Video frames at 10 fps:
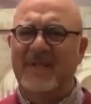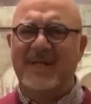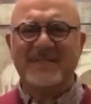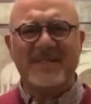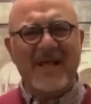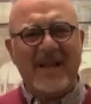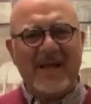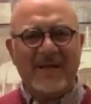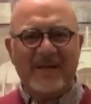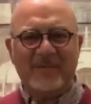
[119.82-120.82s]
Isn't that
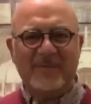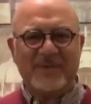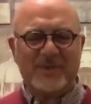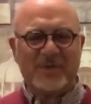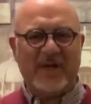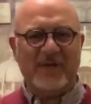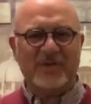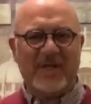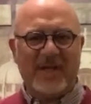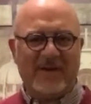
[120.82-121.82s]
like a little bit strange,
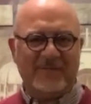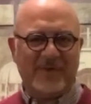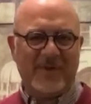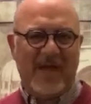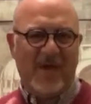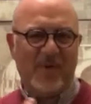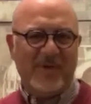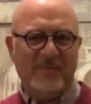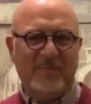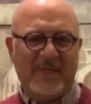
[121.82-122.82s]
like after how
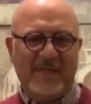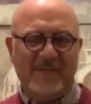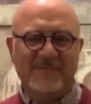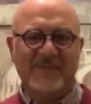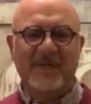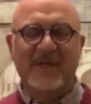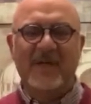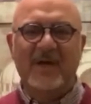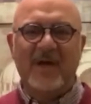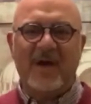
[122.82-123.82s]
he believed?
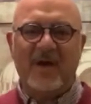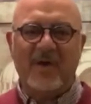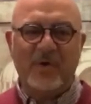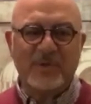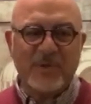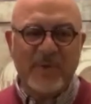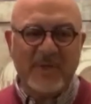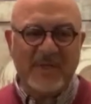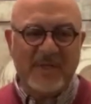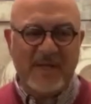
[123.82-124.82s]
Also
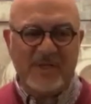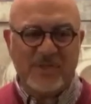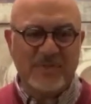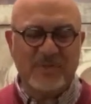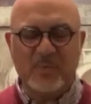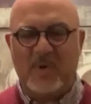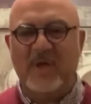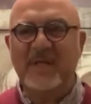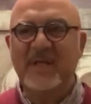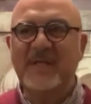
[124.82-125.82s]
in Galatians
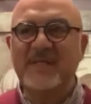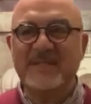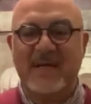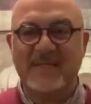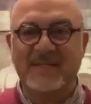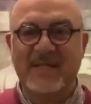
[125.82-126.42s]
1, he says